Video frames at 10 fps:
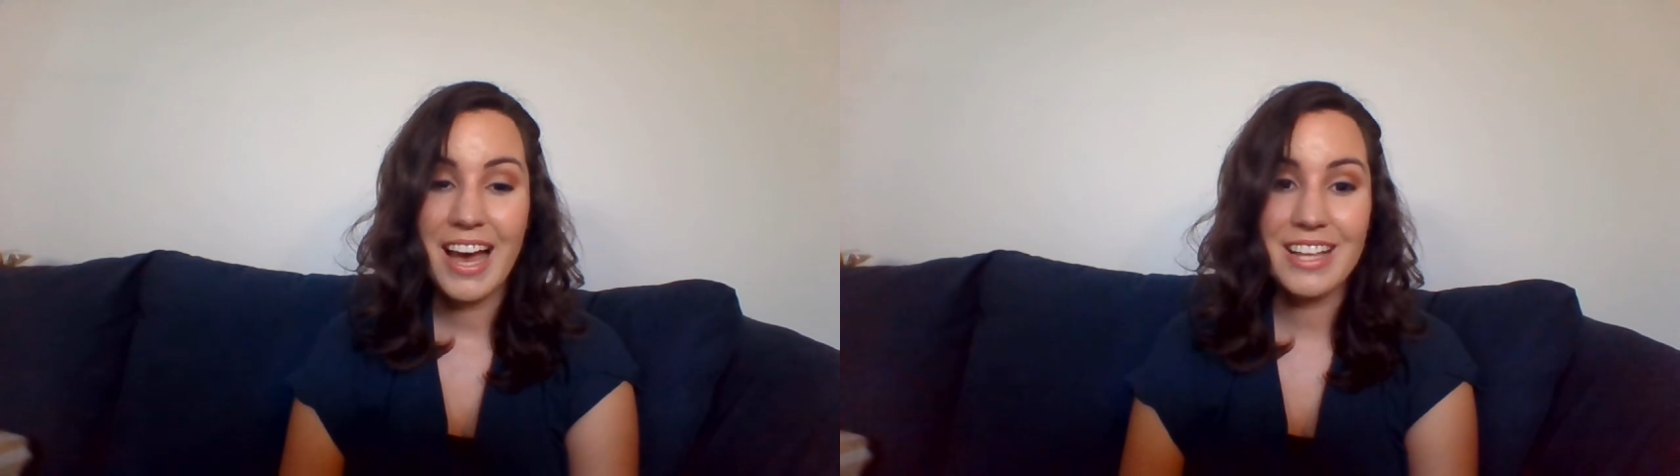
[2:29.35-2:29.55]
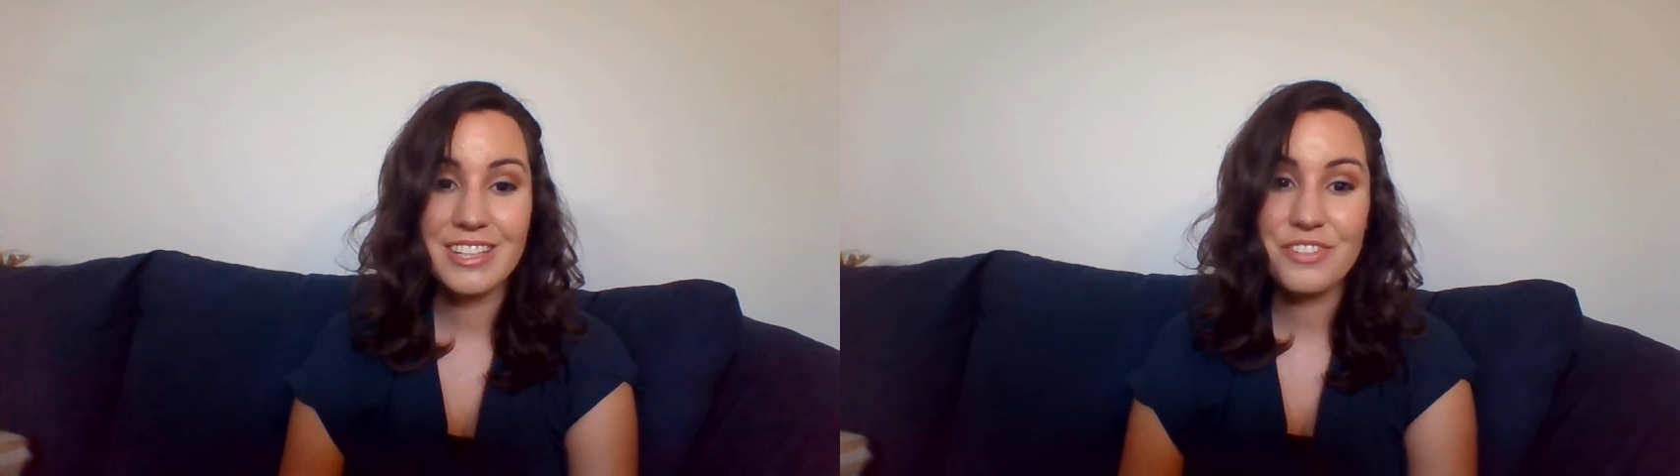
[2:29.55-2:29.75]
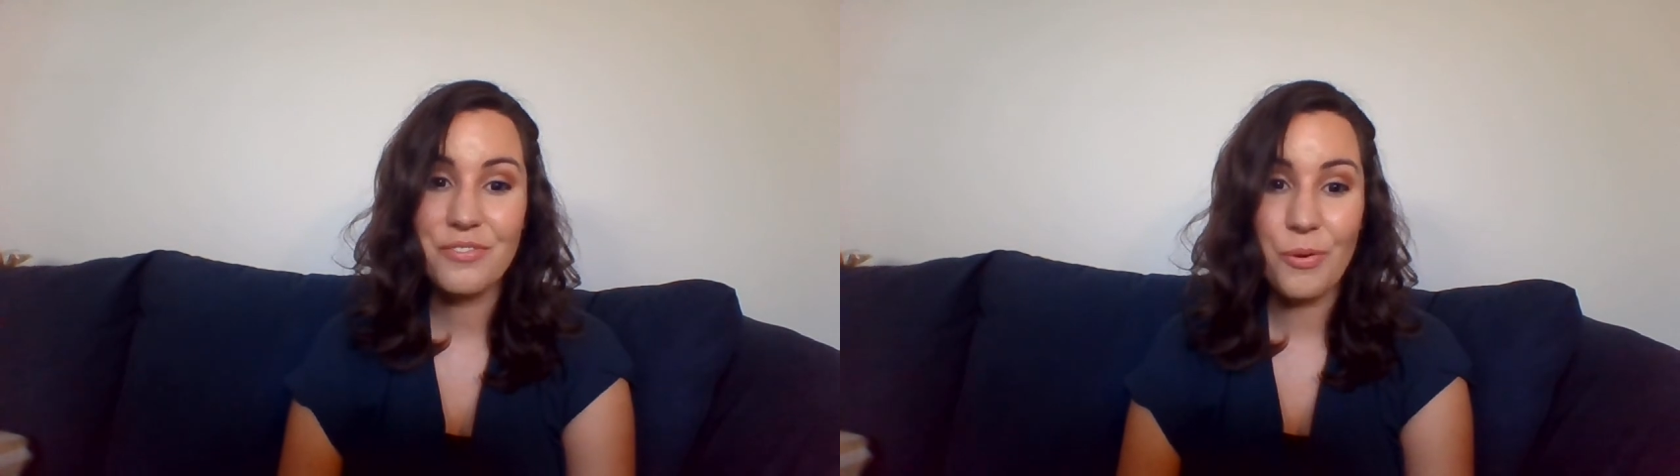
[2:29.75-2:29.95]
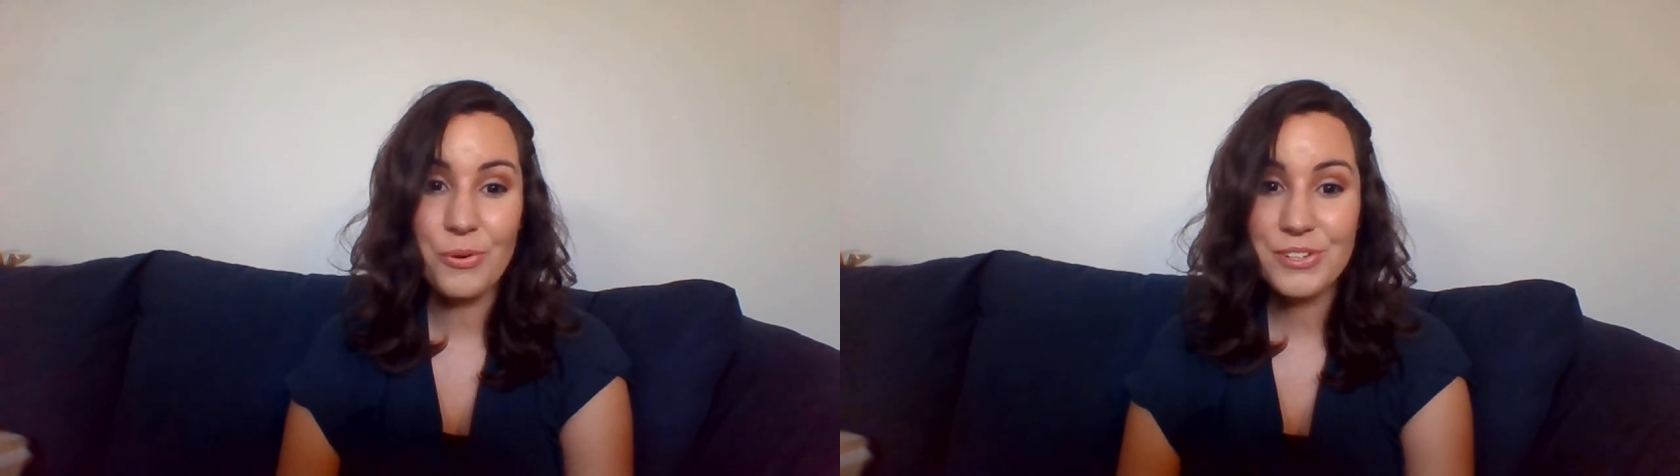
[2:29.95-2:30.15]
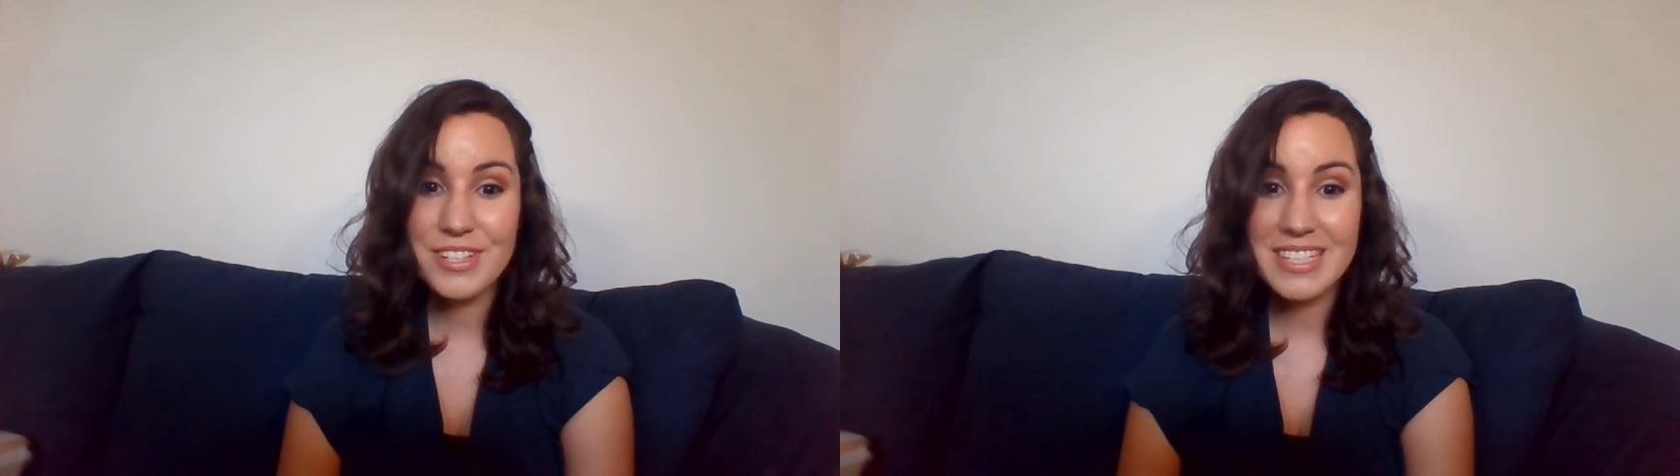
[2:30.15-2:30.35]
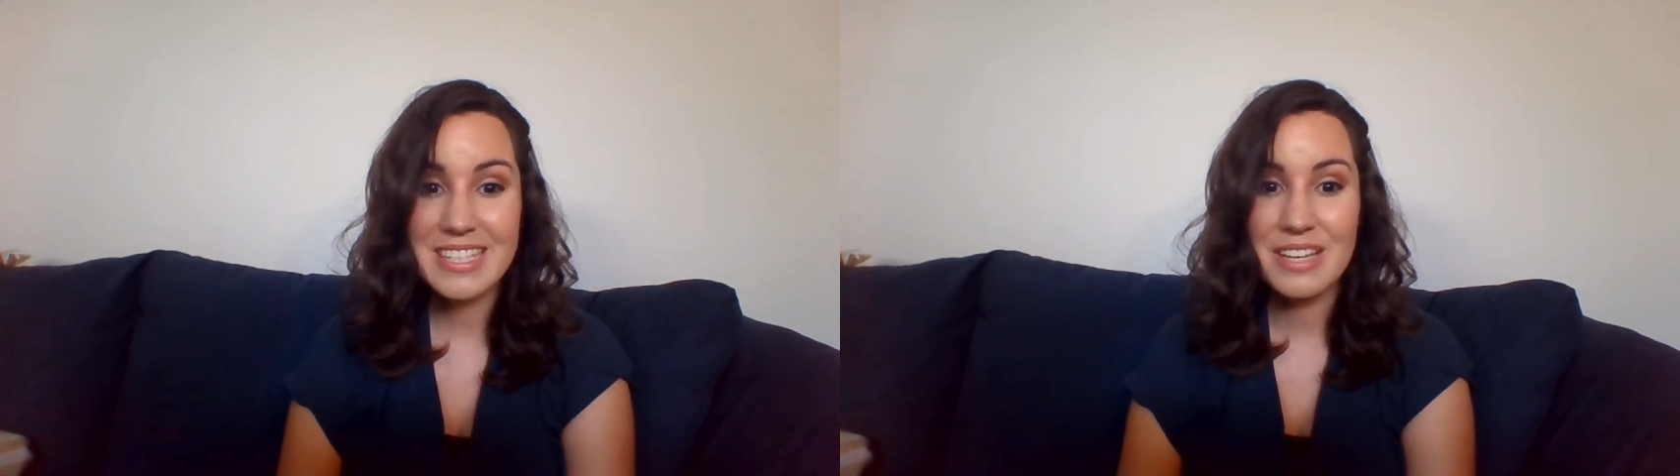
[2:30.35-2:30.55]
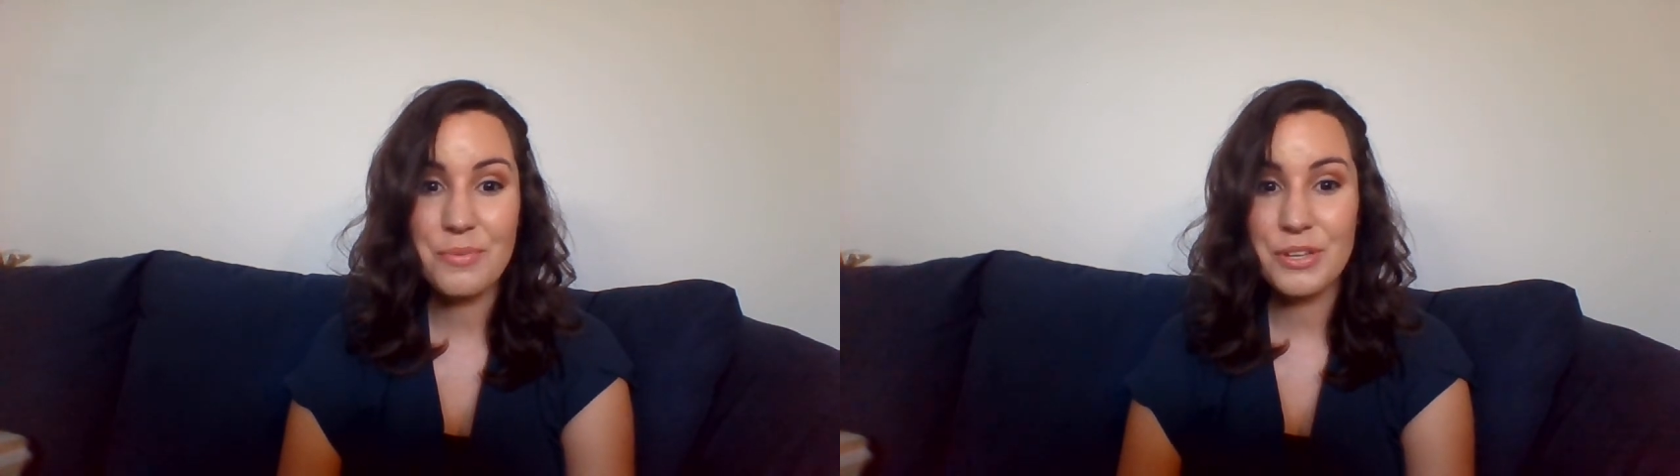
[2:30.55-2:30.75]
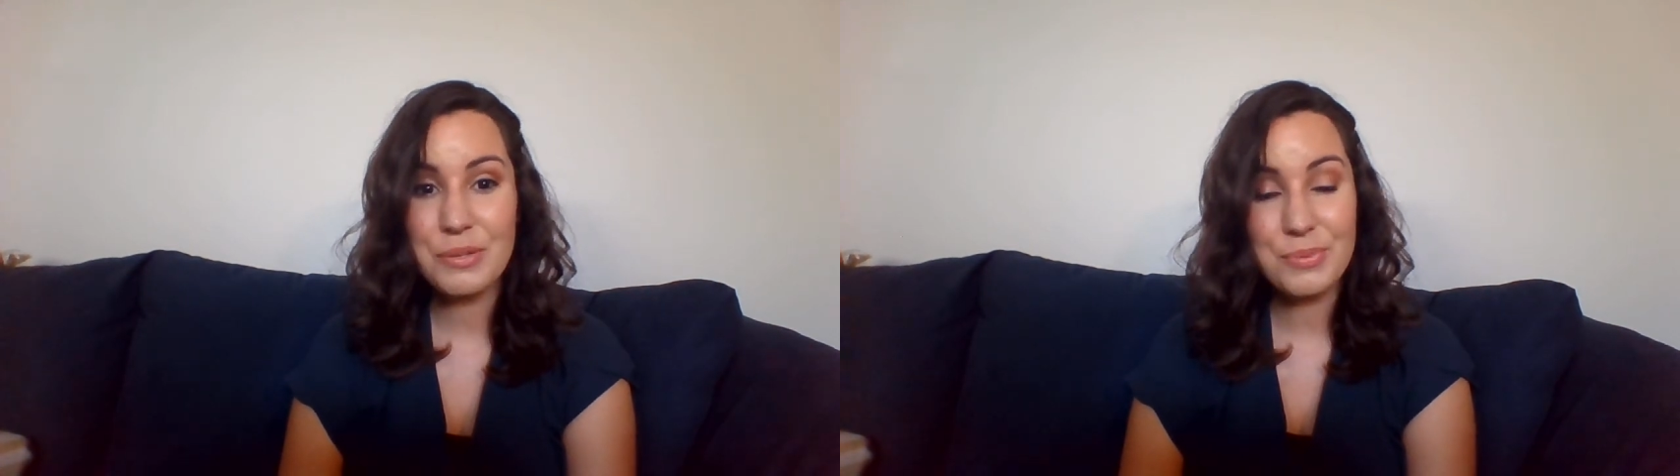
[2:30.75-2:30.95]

I look forward to seeing what you